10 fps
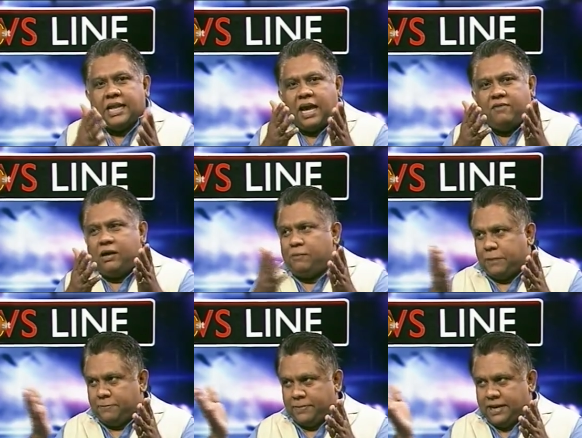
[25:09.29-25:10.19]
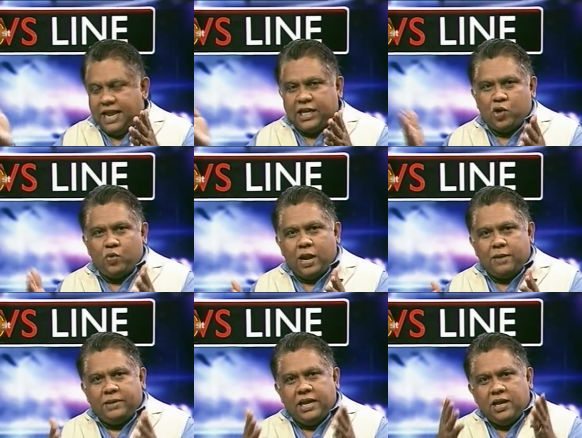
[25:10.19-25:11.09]
There were people like you
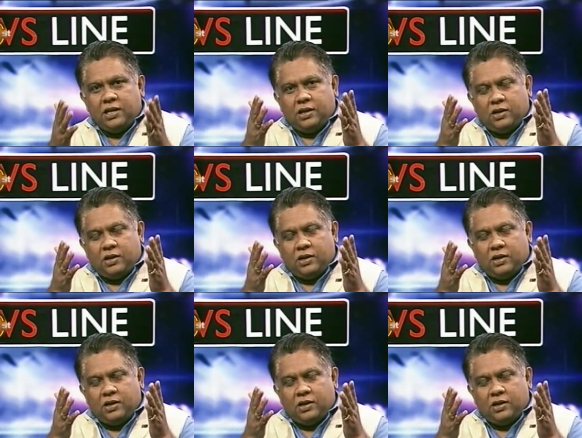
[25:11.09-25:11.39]
and me,